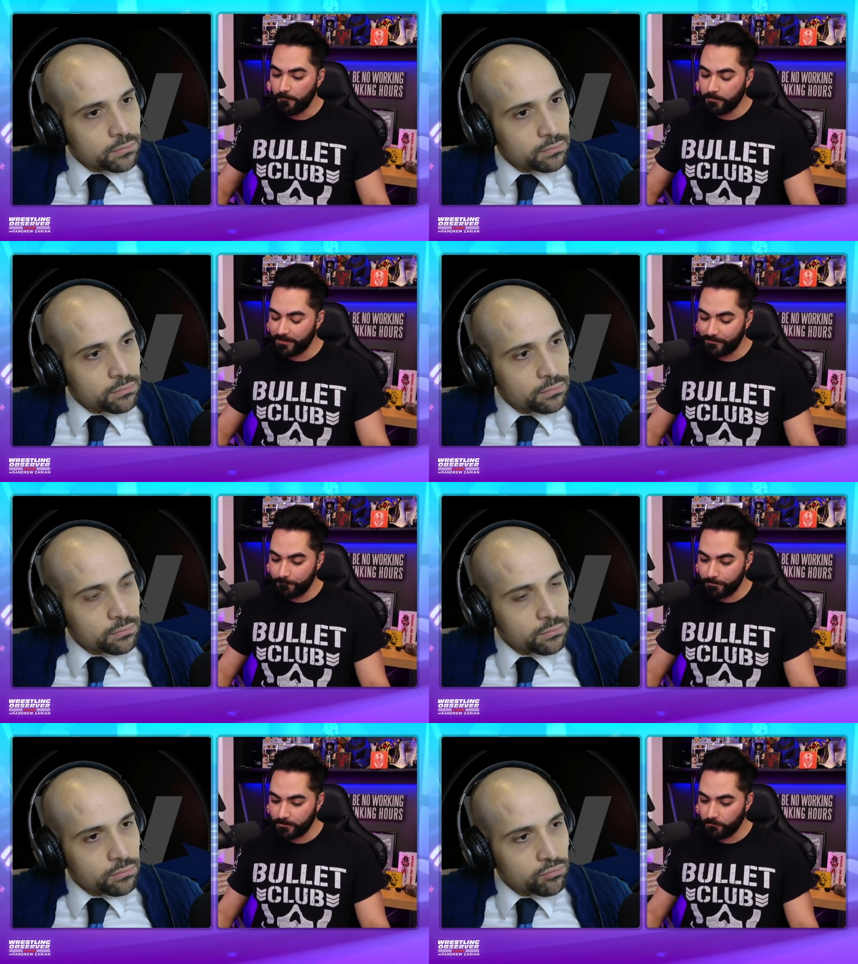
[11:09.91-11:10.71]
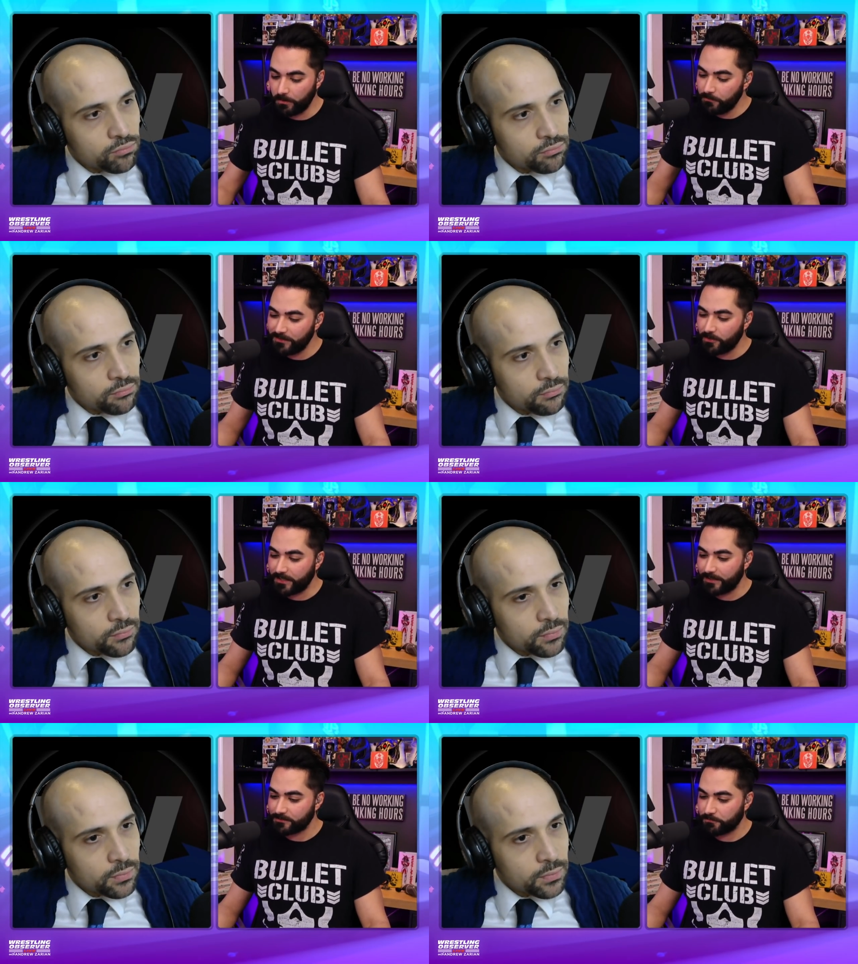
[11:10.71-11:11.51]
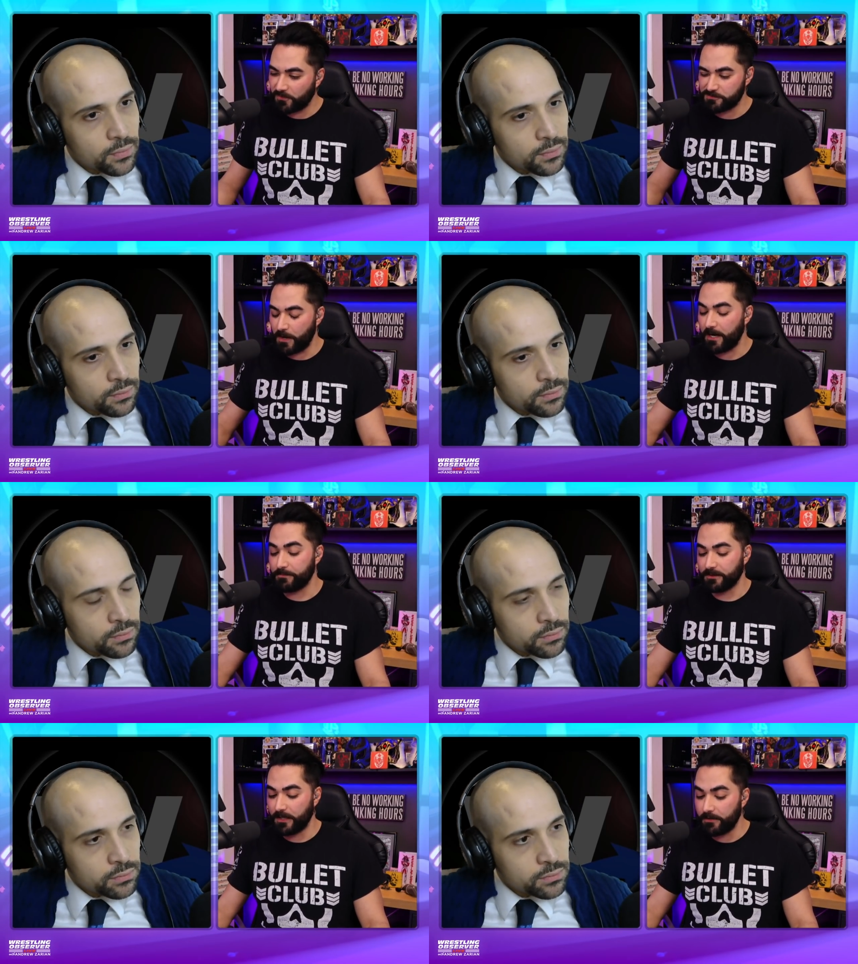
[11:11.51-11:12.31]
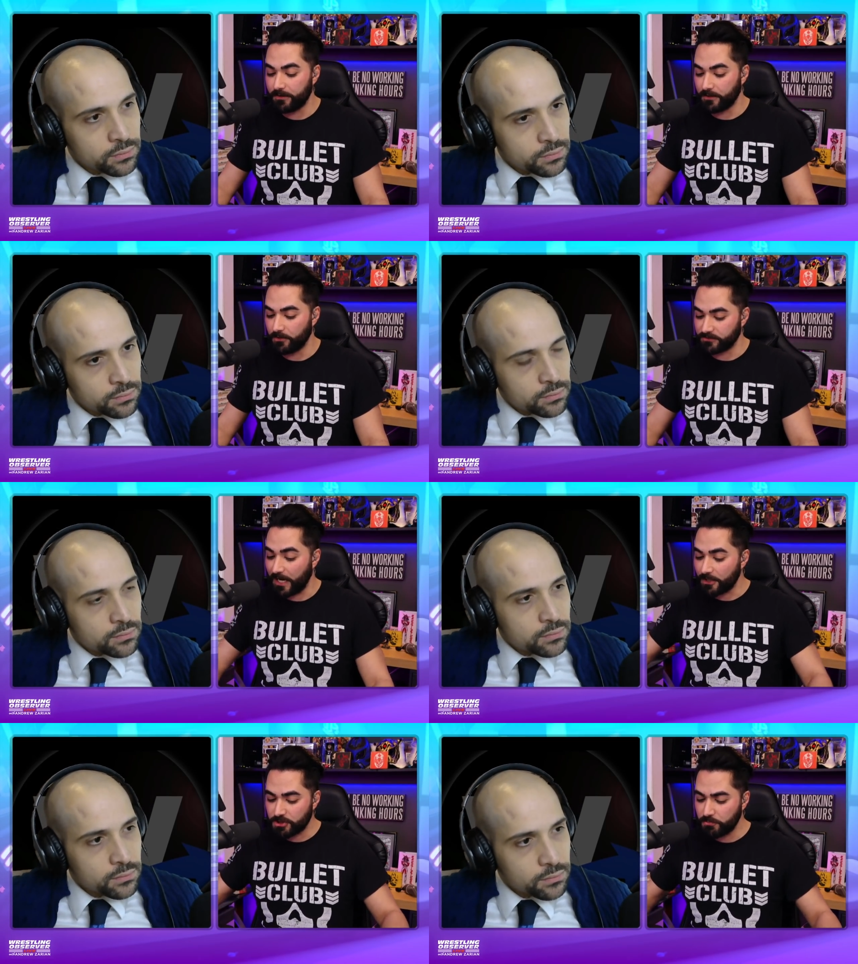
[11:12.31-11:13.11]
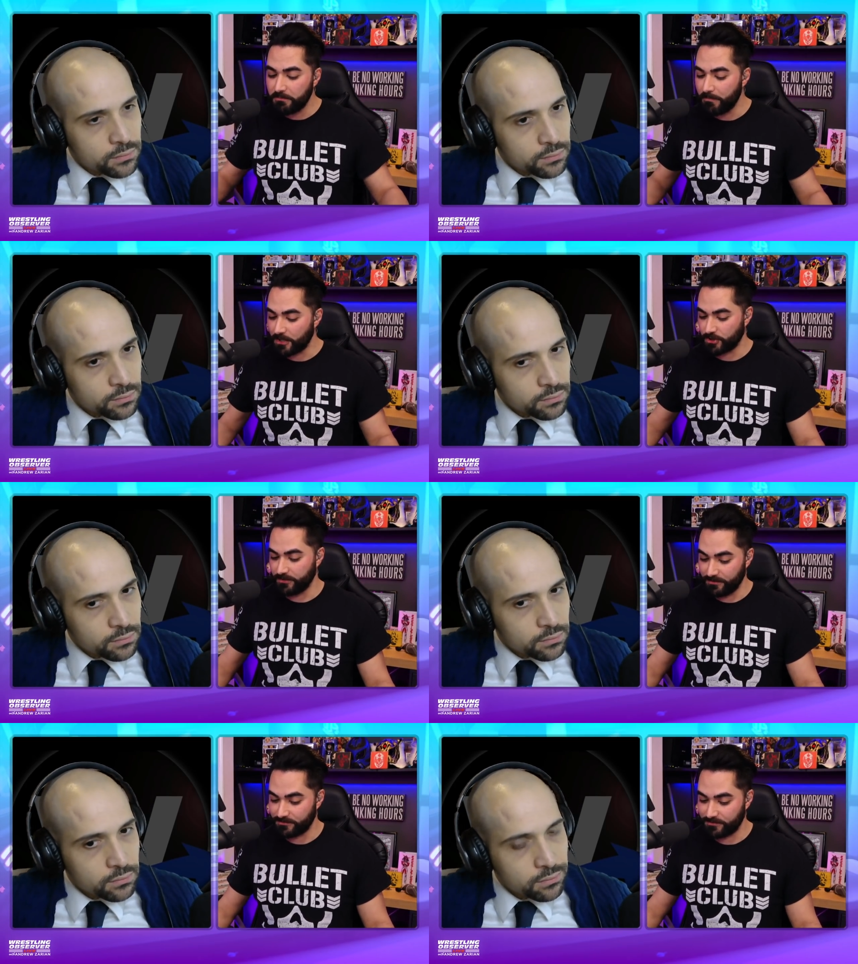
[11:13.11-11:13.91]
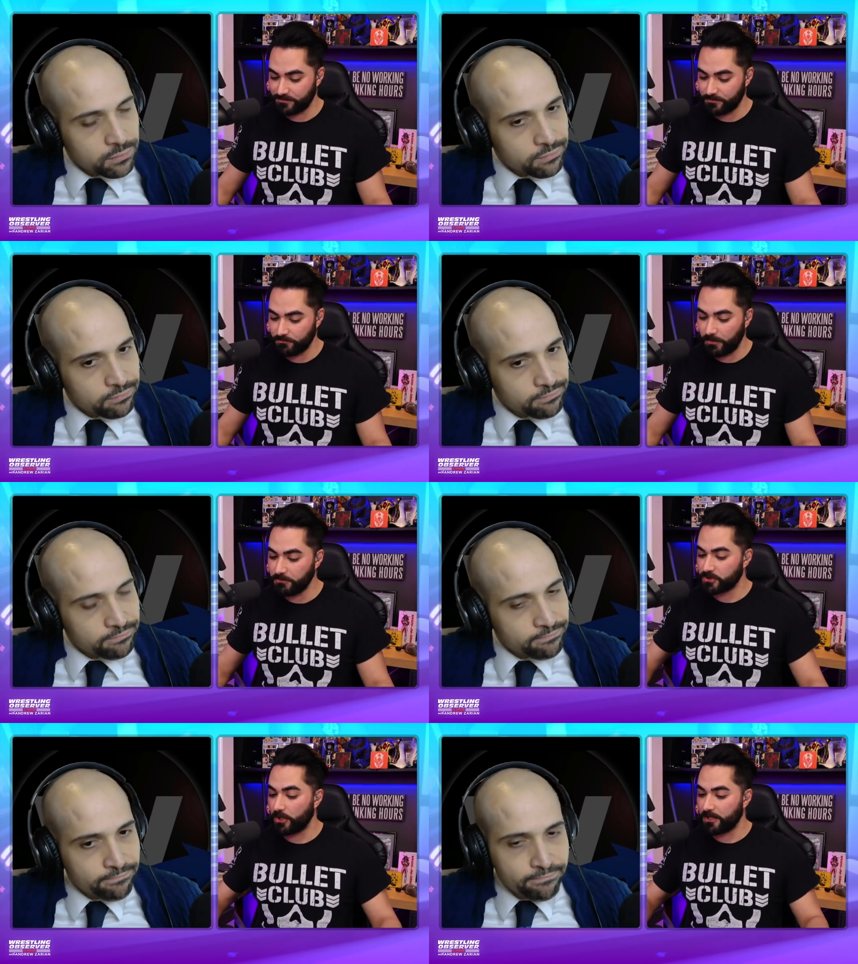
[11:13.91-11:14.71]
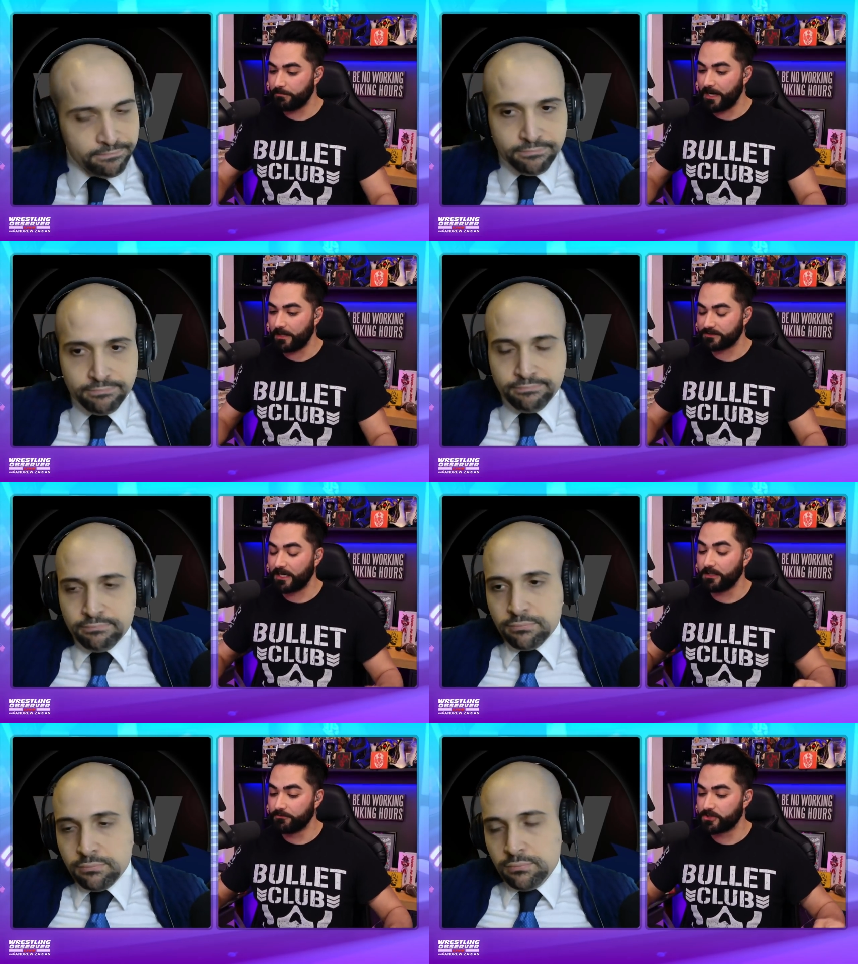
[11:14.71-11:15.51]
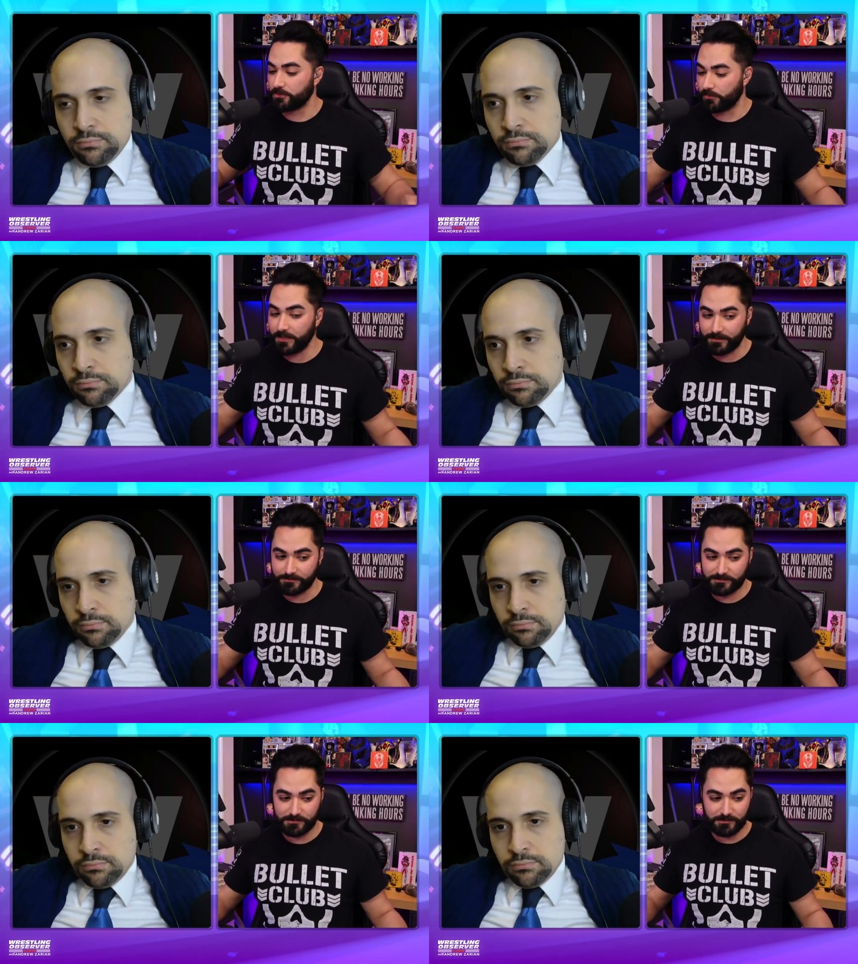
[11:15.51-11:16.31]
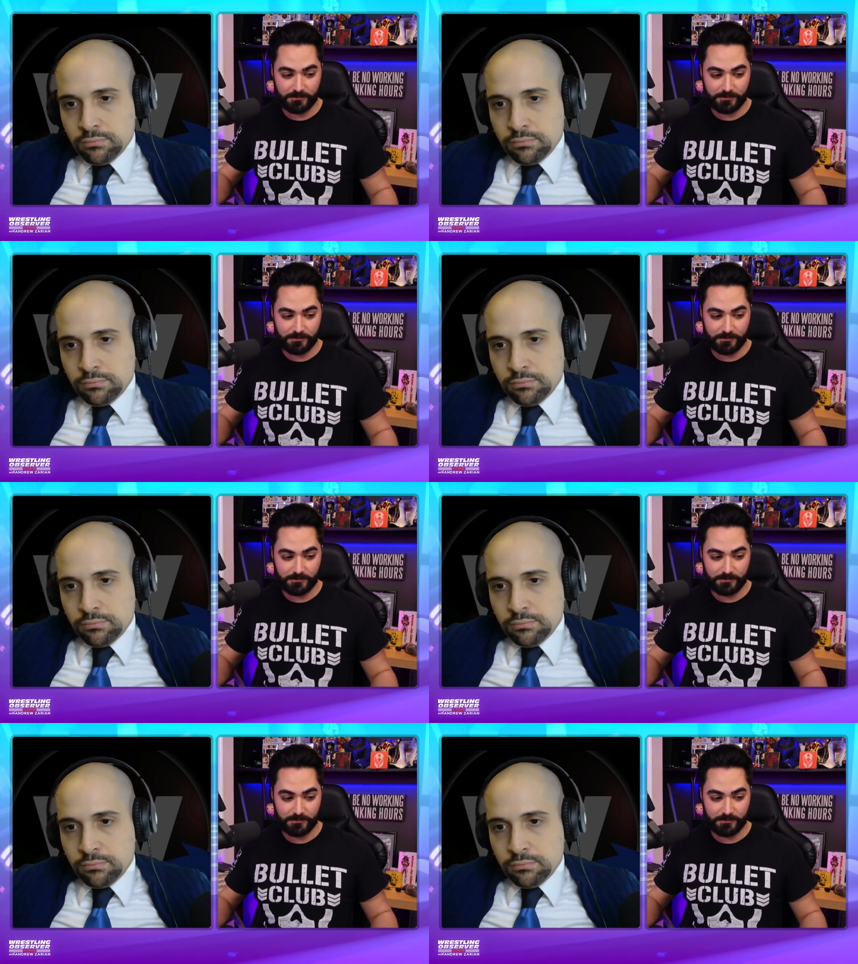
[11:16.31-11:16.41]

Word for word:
Speaker 1: But when we look at as far as popularity goes, how should we measure this when we talk about television ratings?